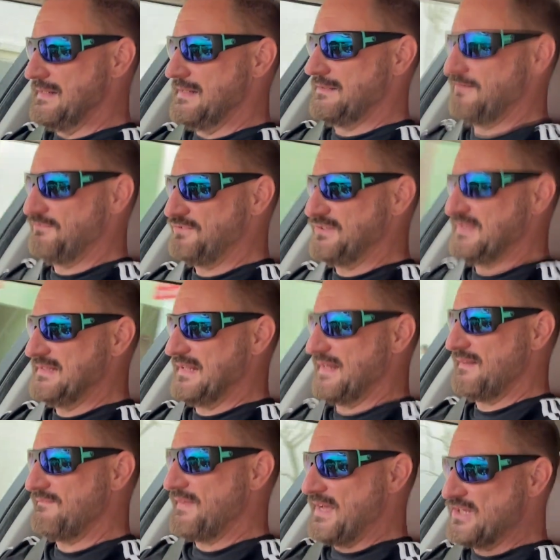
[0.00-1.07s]
obviously none
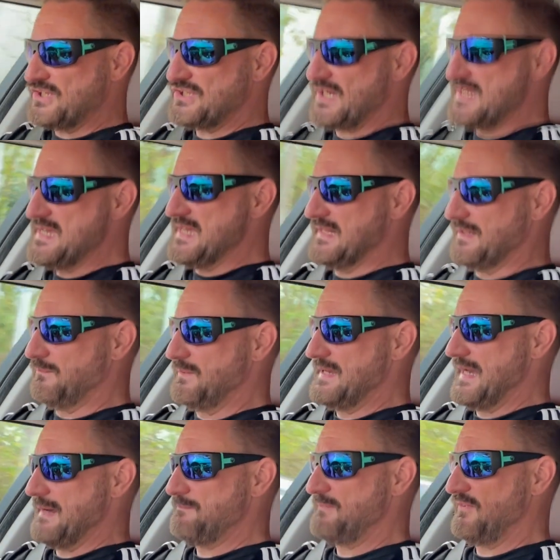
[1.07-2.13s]
of that shaking that we
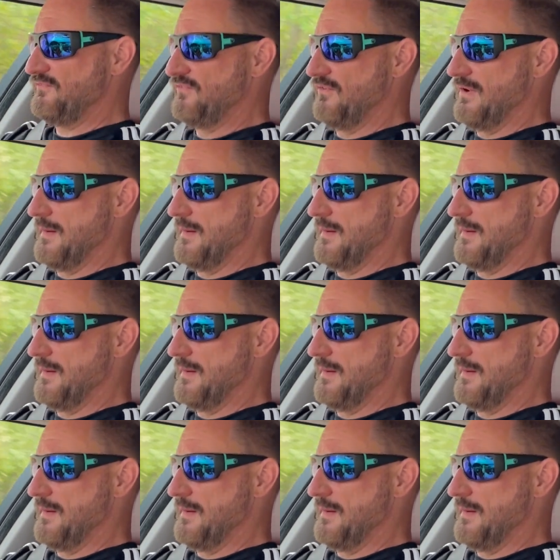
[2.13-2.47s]
had before.